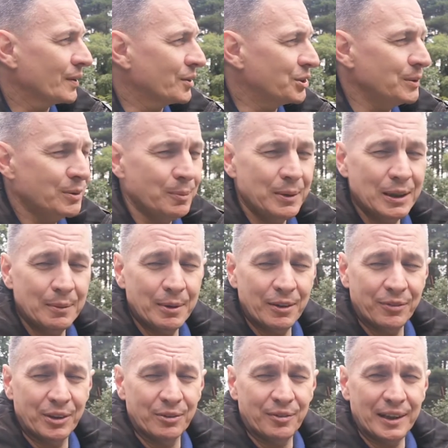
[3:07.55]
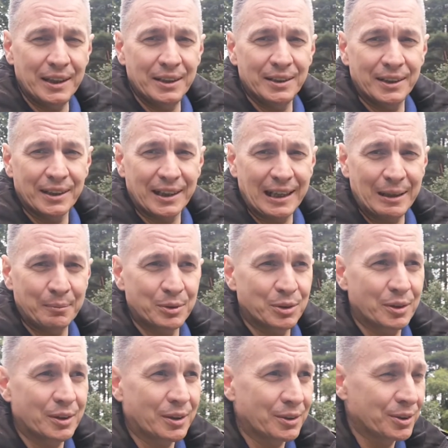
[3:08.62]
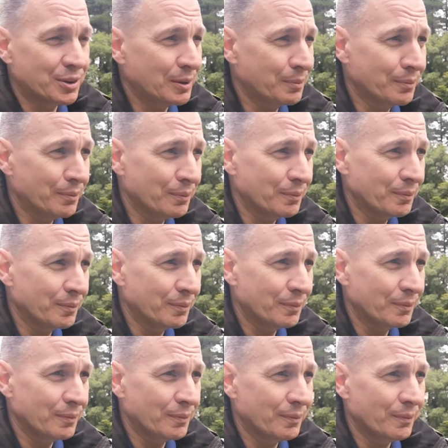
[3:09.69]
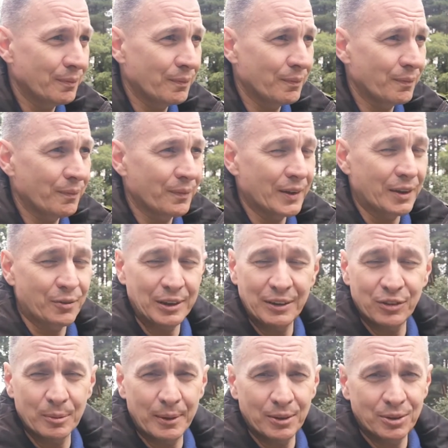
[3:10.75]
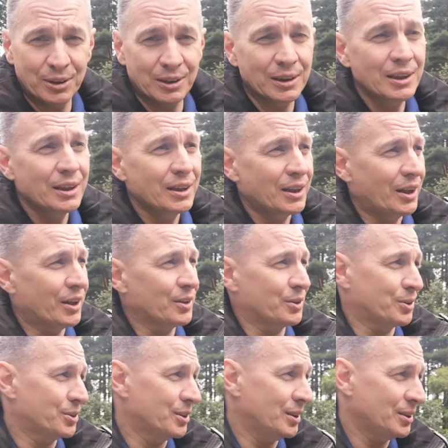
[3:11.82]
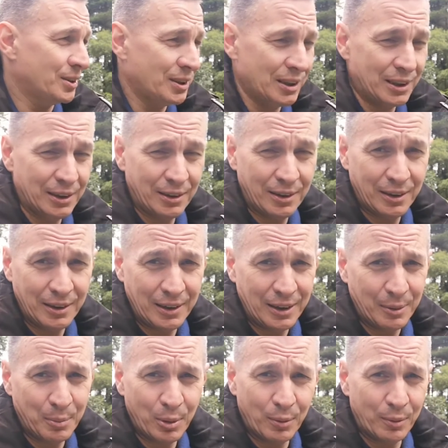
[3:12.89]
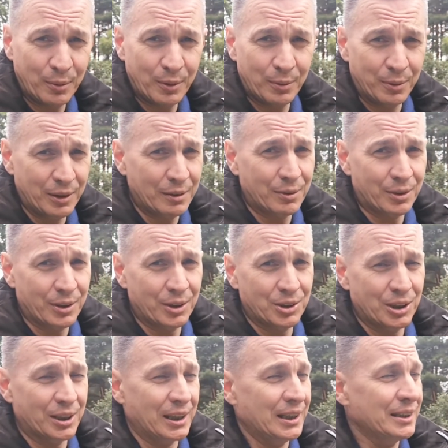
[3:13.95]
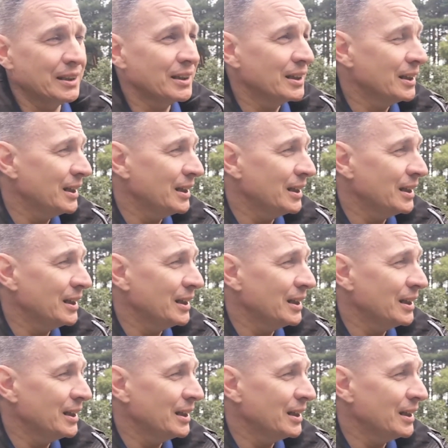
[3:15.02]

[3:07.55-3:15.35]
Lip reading: seemed to be a bit of a divide in the camps. There's some that raved about it, others that said they would never touch it again.